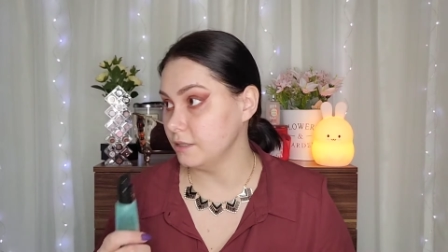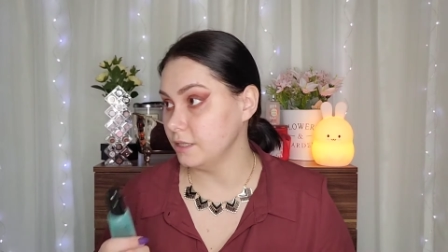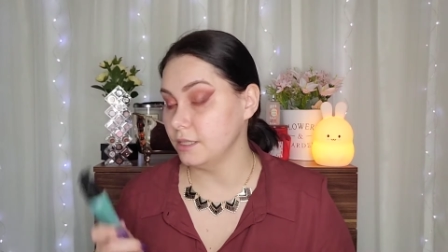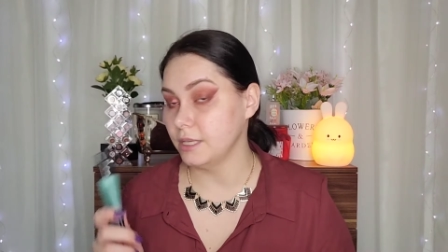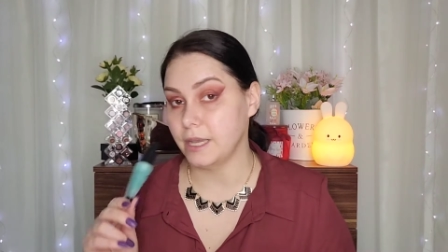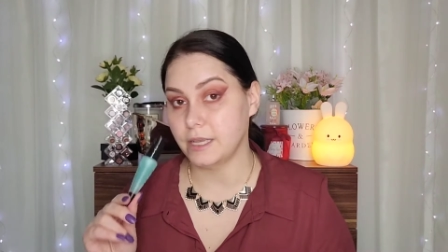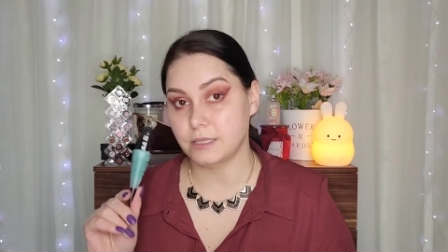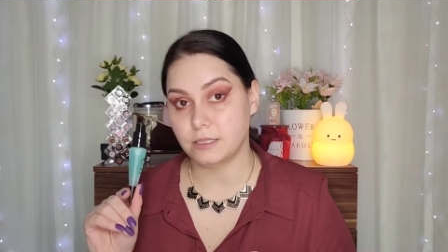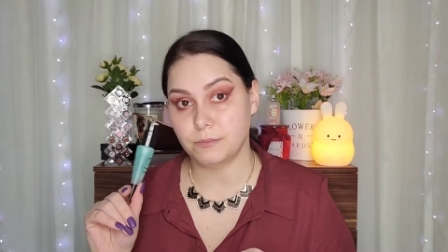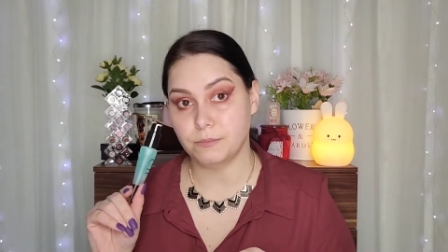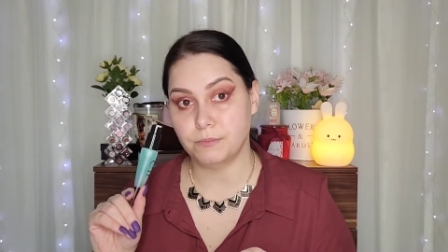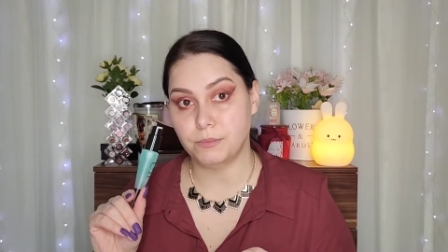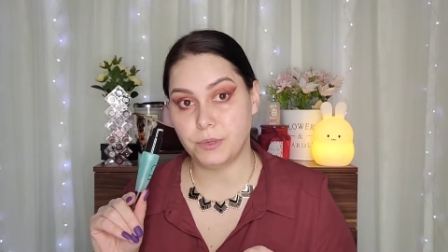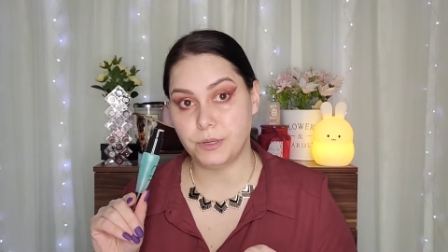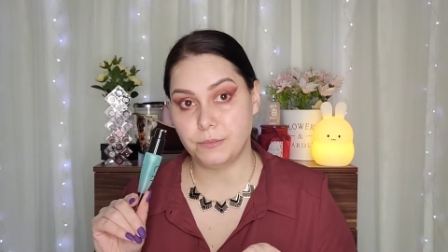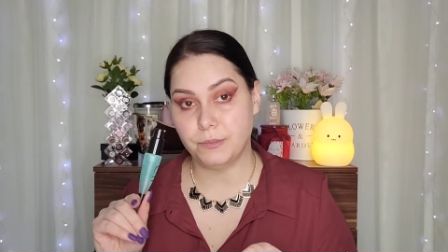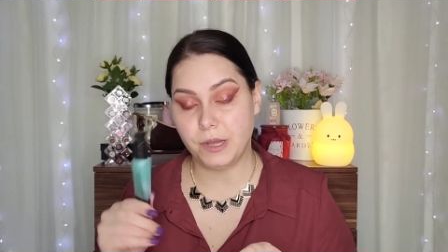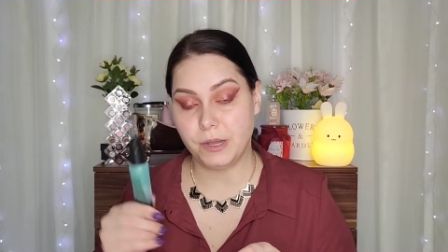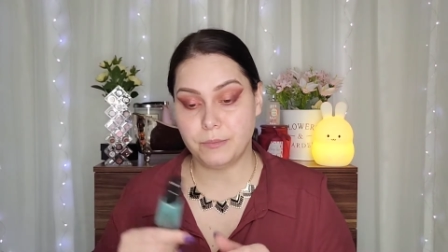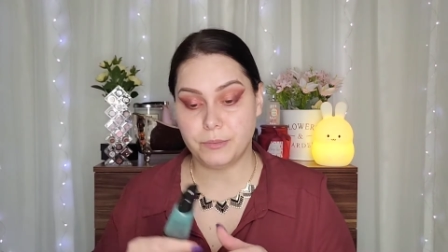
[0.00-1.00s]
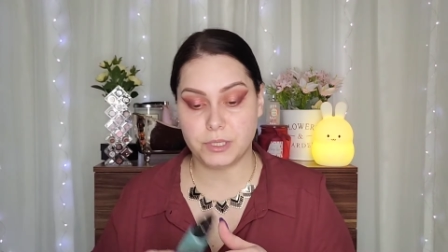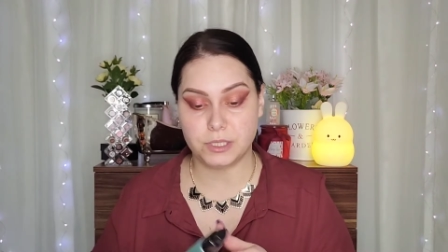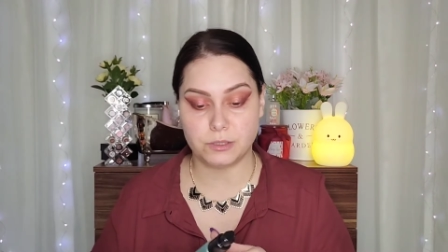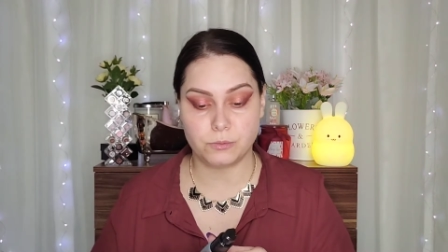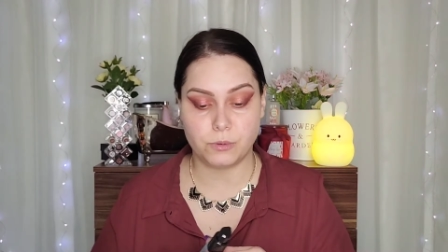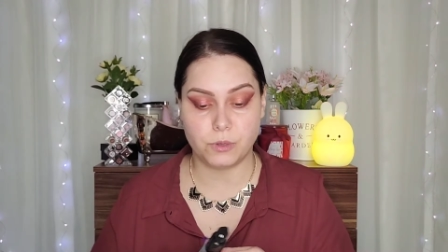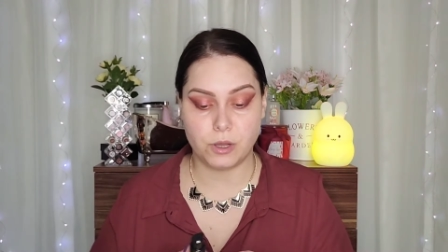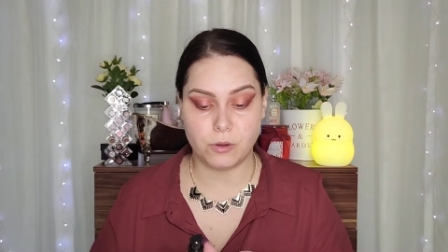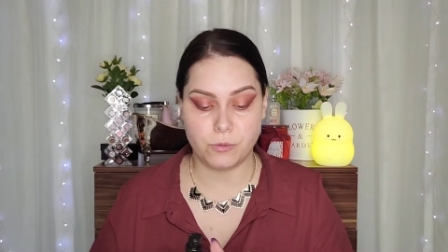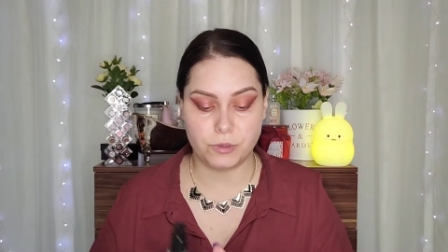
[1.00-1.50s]
It has a pump as
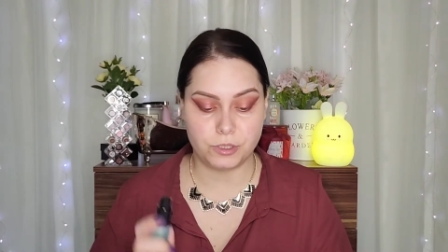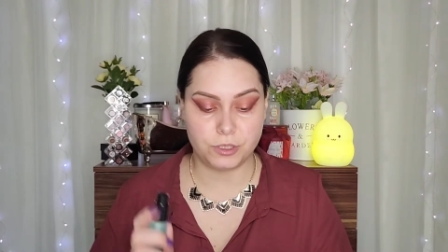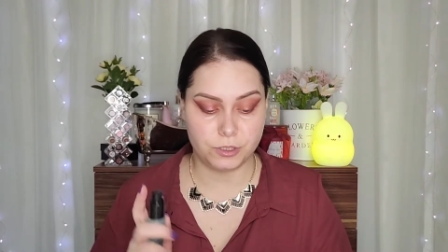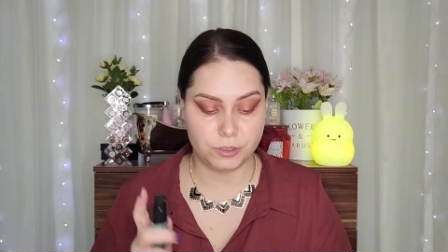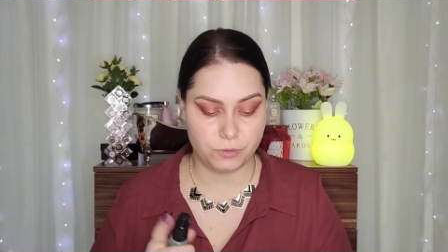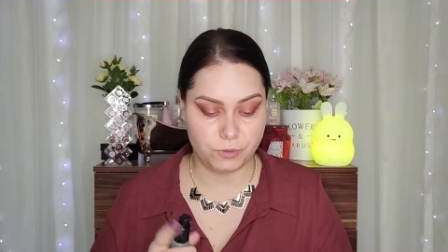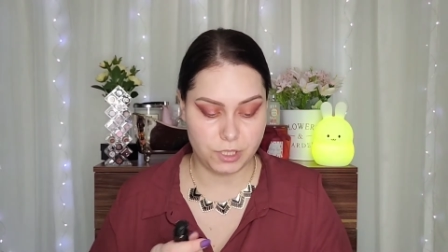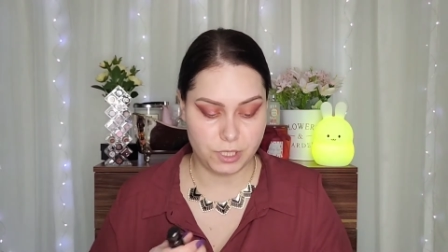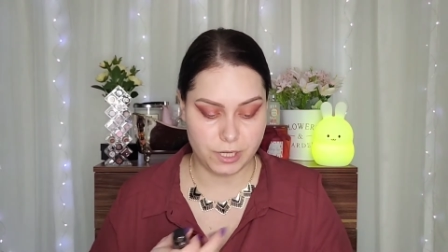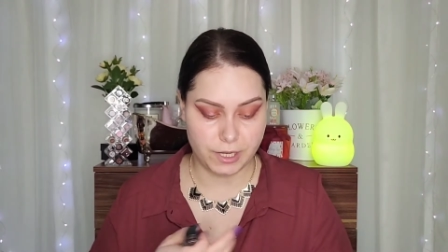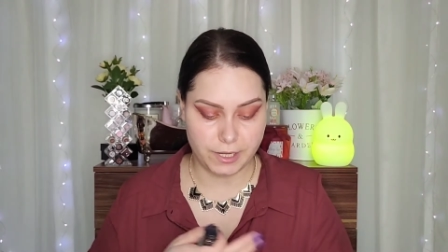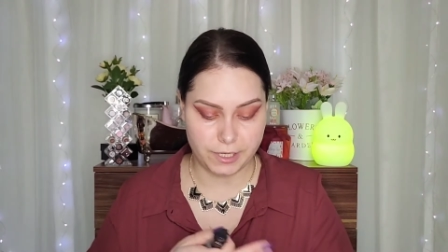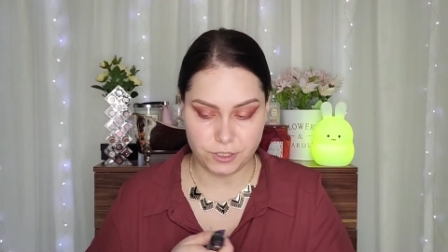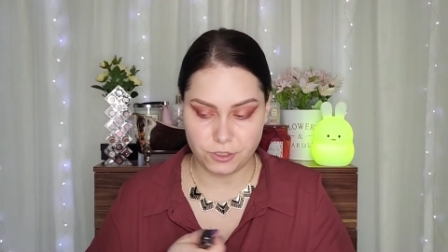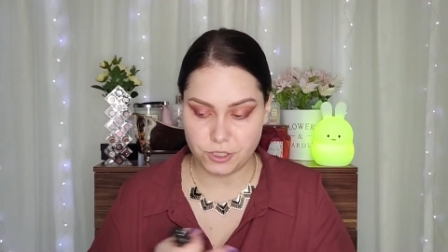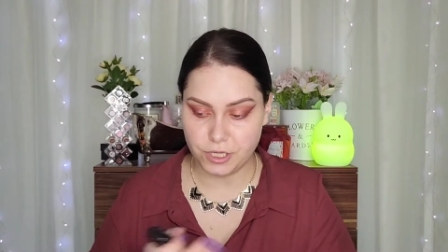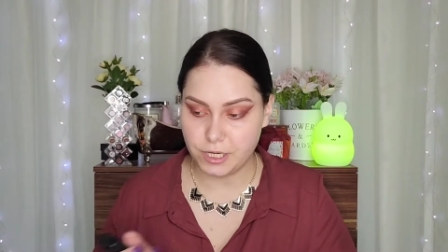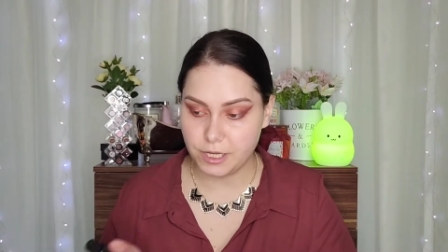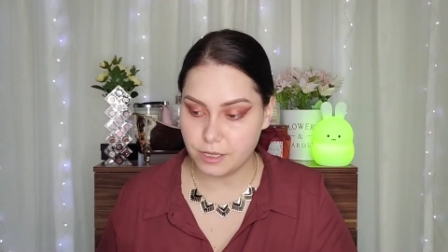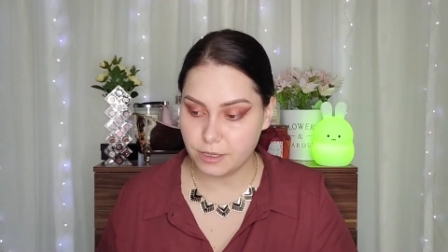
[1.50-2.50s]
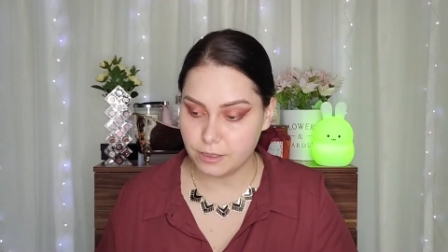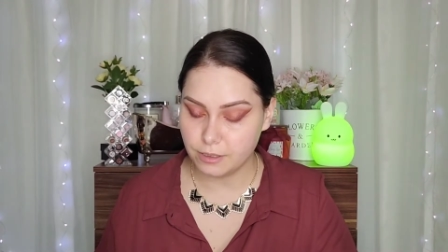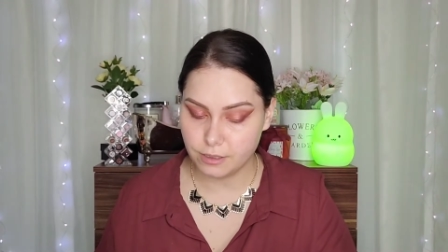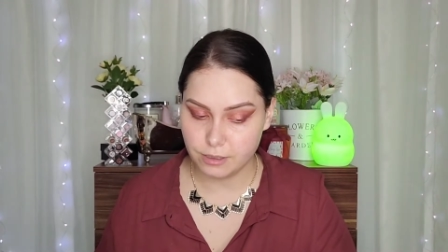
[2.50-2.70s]
well, which is really hygienic.